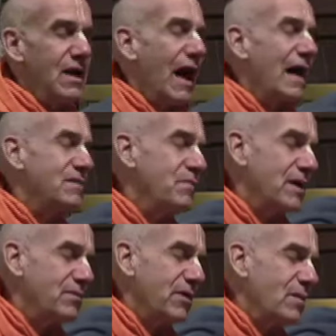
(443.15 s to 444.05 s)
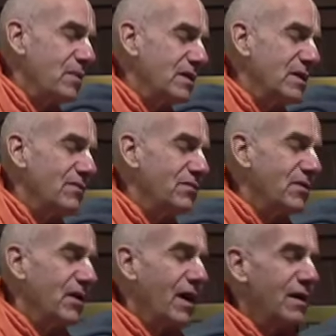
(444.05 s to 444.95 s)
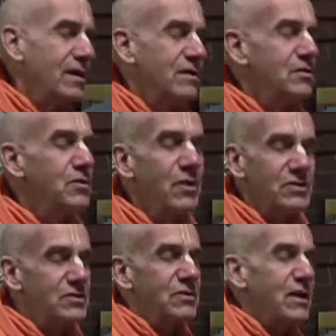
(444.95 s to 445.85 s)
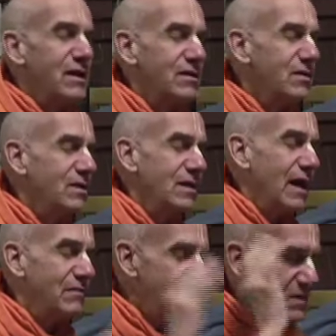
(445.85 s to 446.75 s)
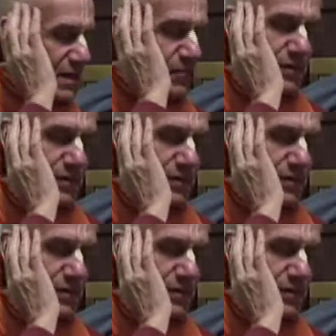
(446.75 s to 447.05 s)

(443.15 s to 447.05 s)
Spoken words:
I met Prabhupada, therefore you also can't have the same